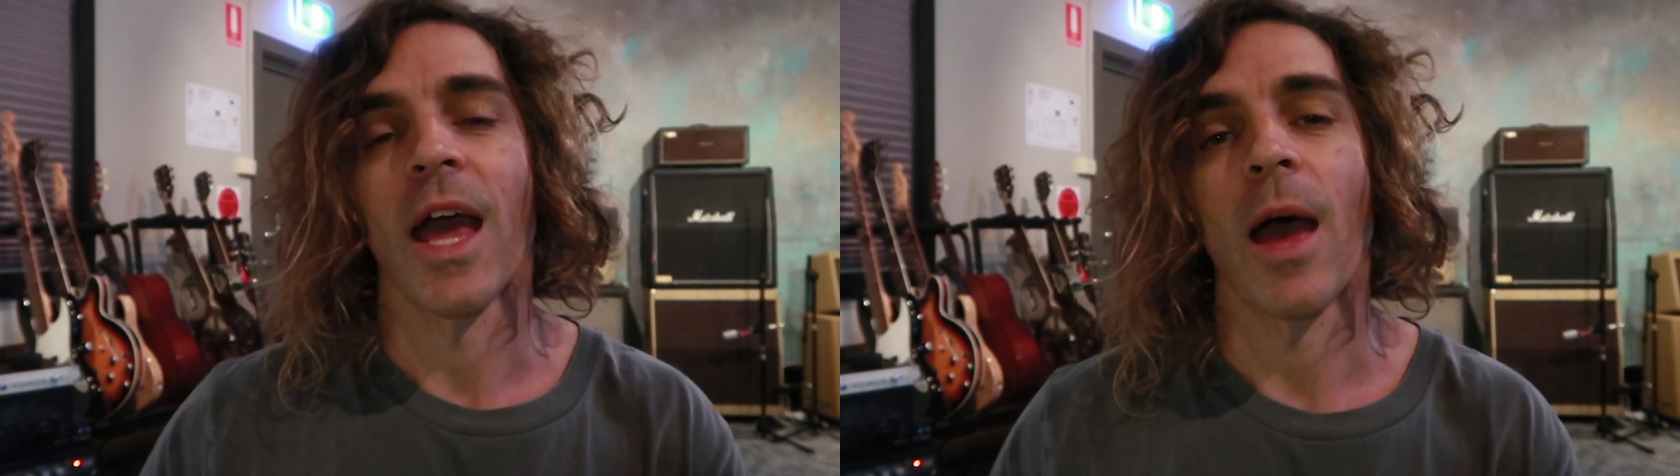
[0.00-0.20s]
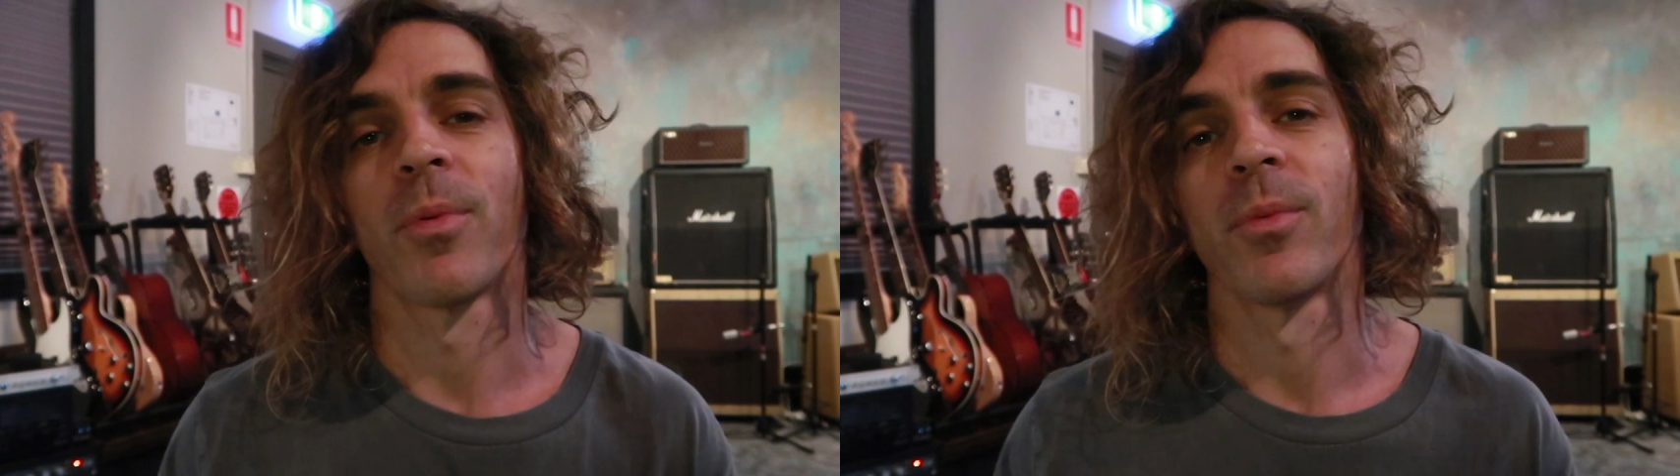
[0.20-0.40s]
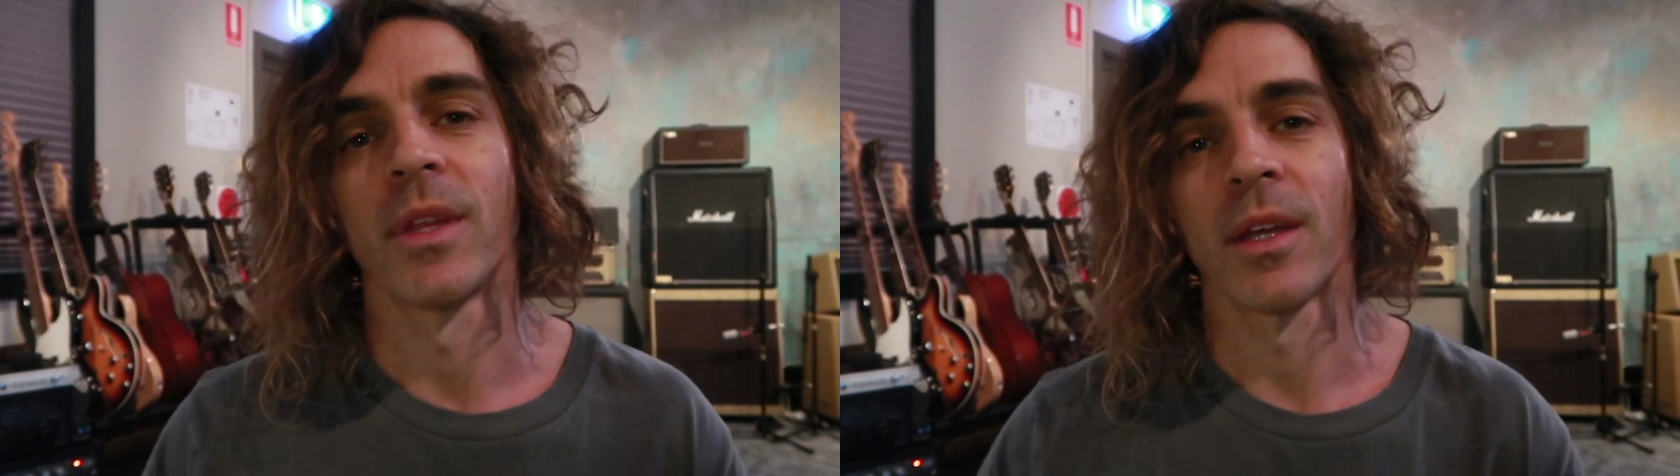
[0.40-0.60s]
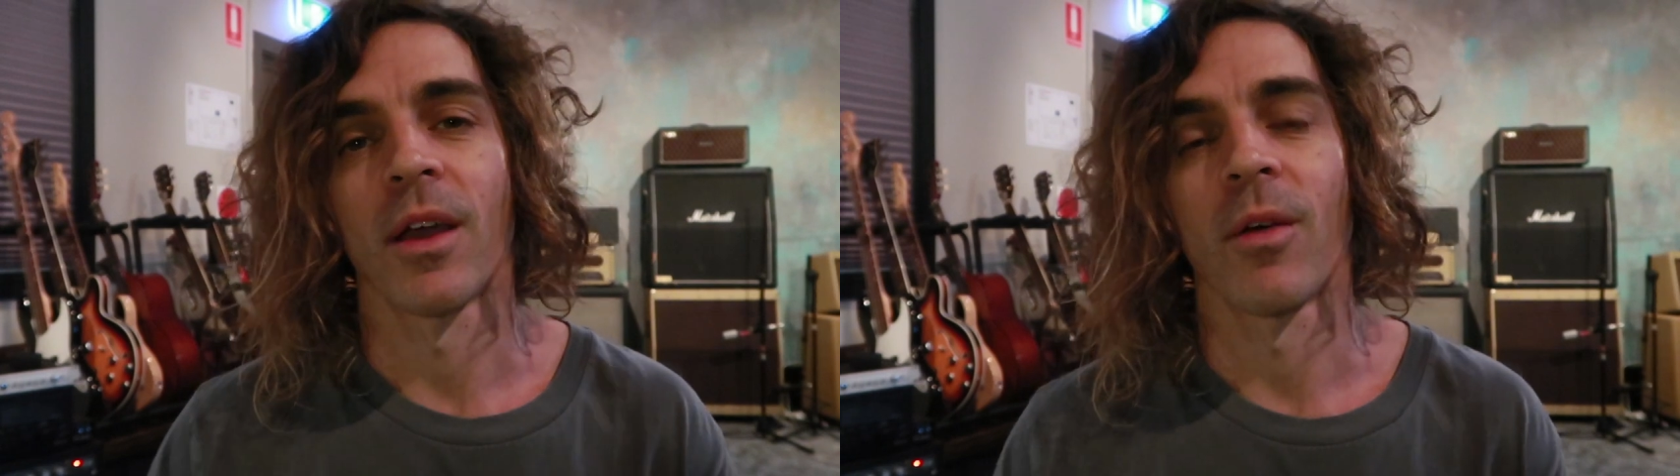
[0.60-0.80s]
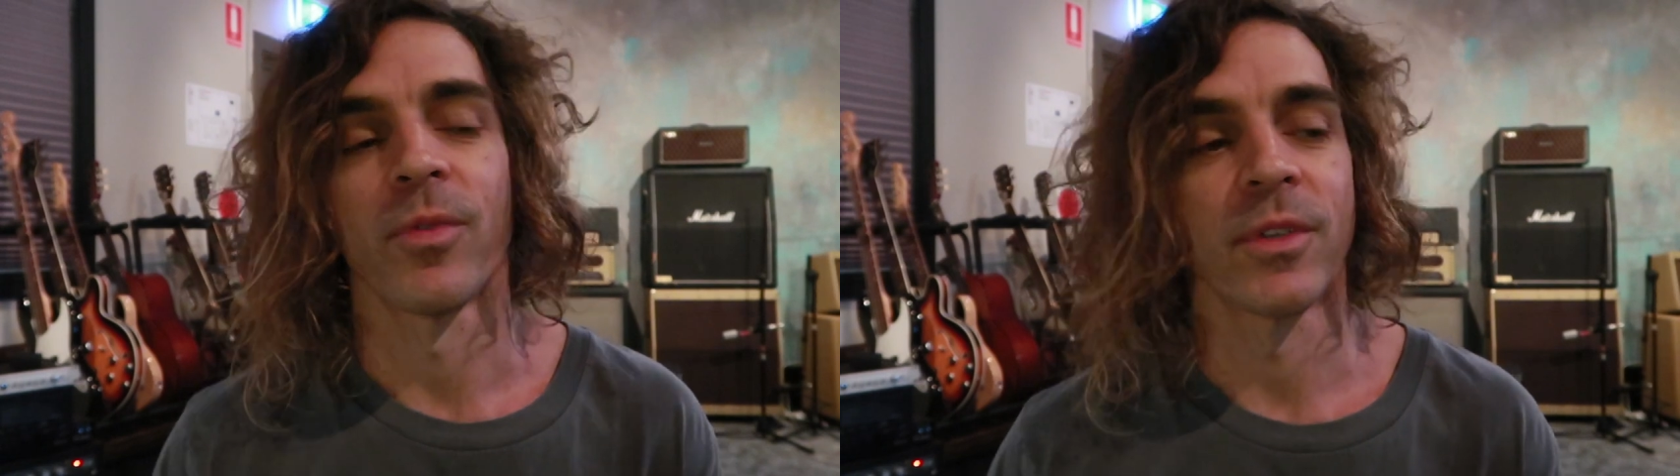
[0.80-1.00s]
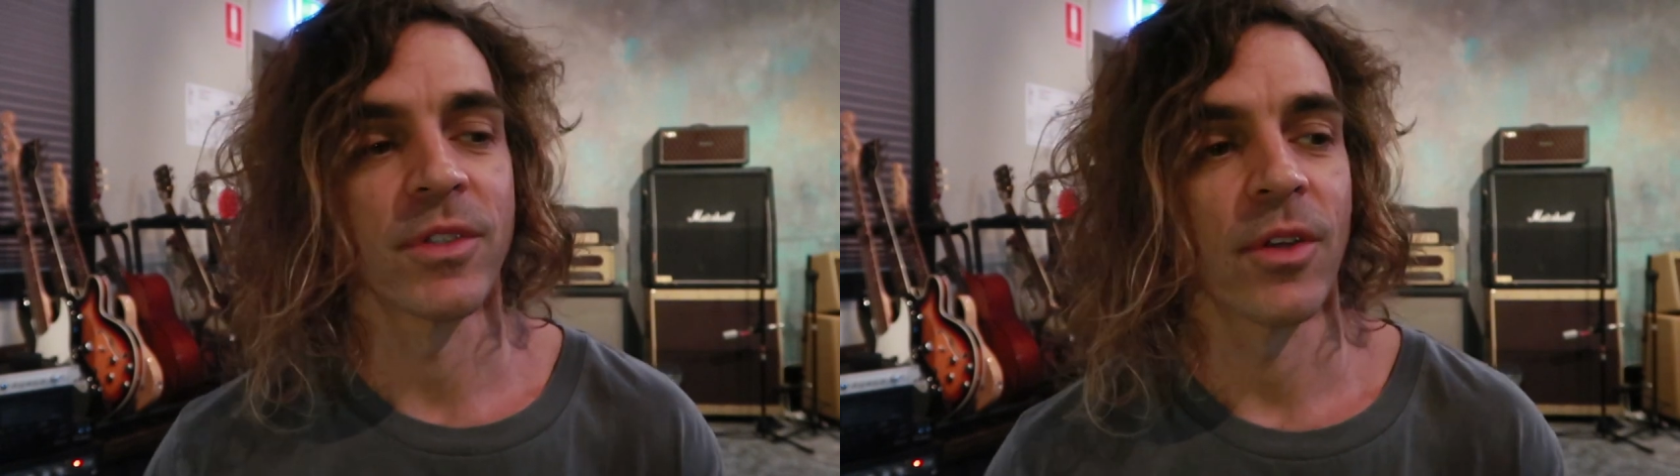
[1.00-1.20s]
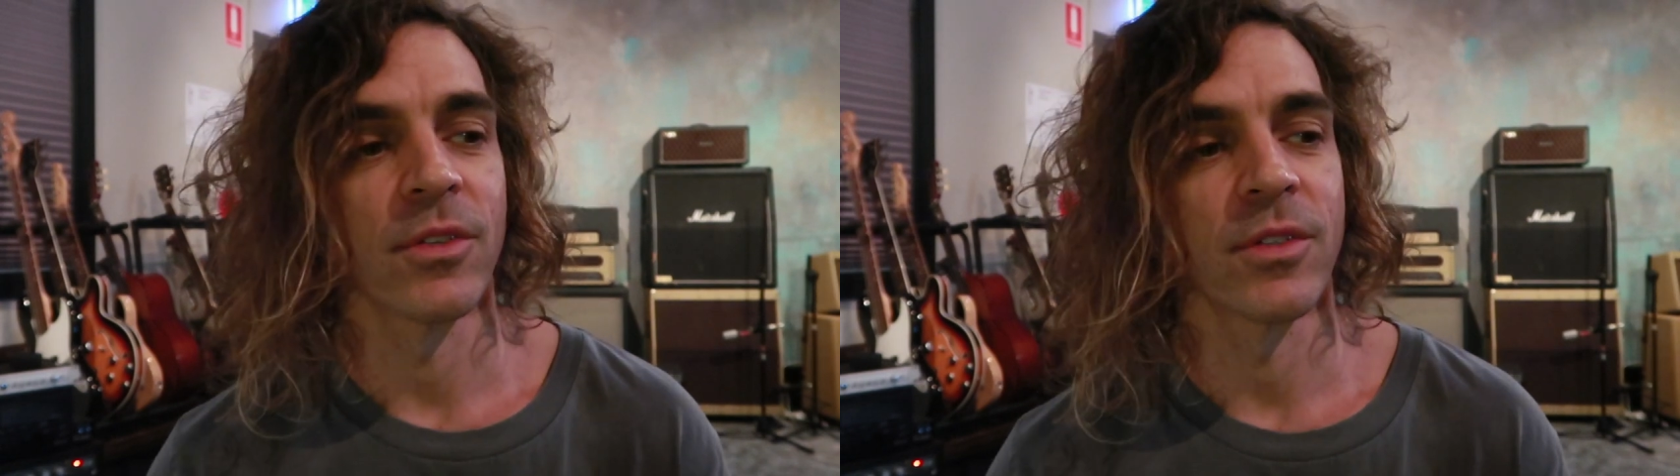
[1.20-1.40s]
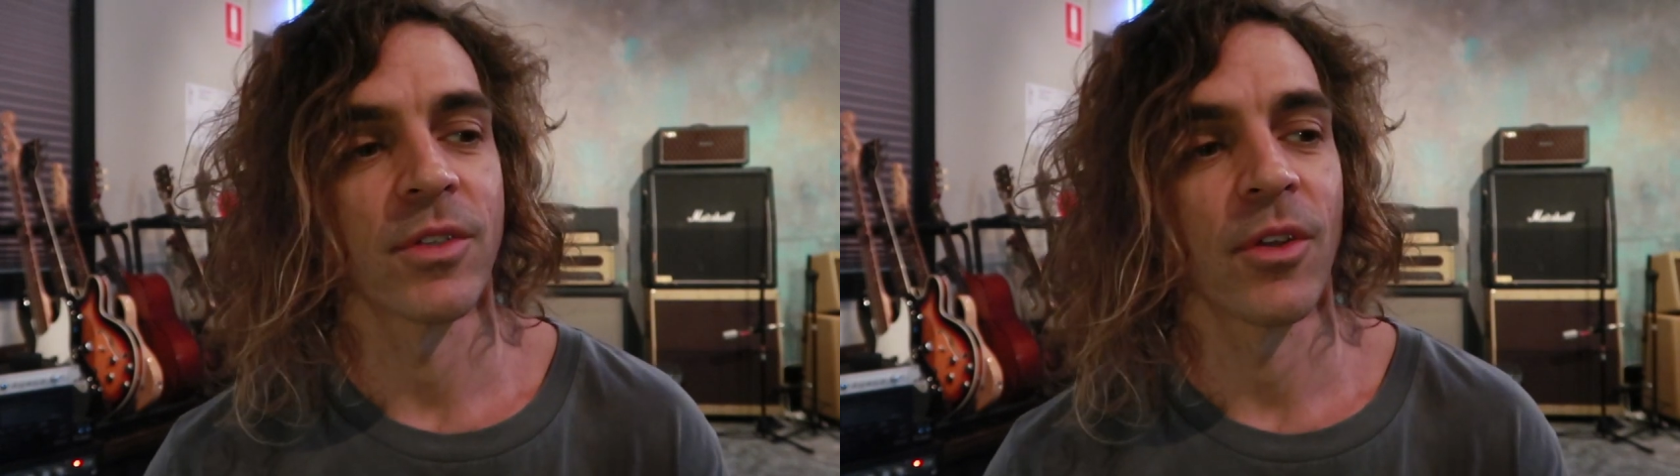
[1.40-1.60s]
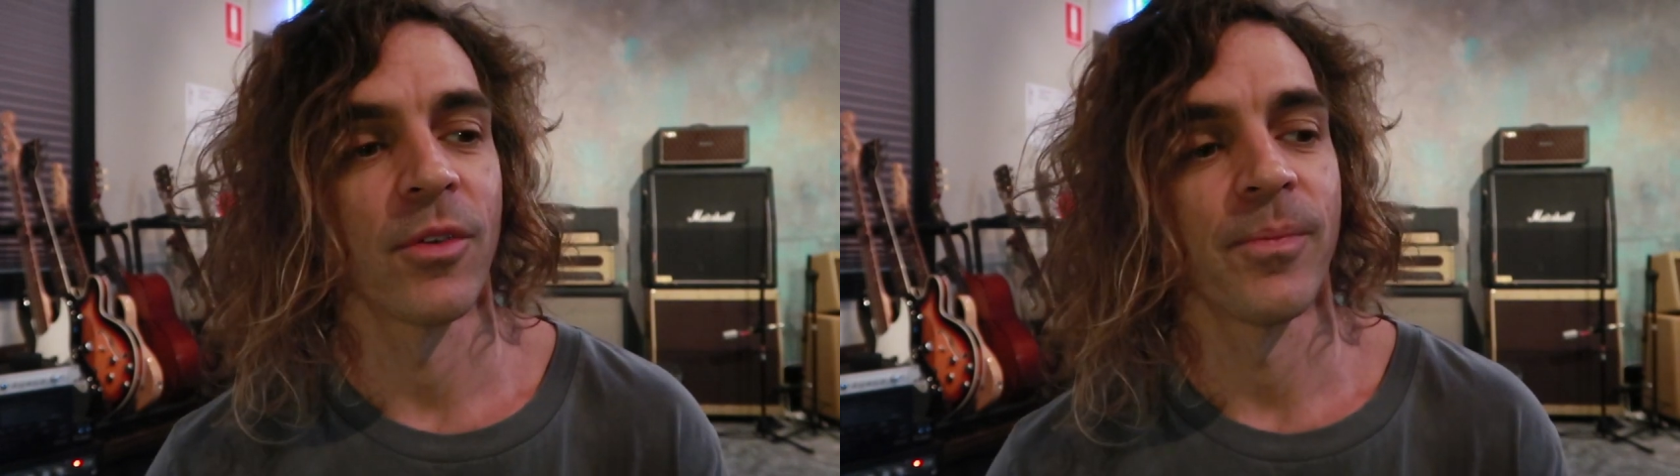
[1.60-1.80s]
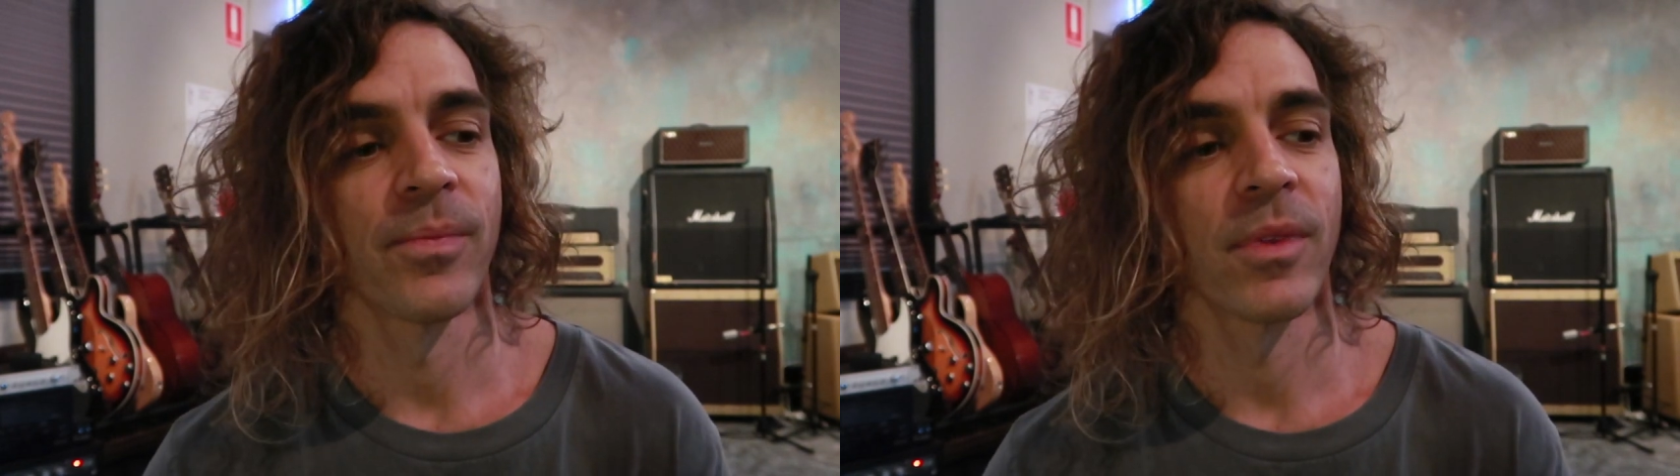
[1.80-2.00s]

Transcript: happen within comfort zones, so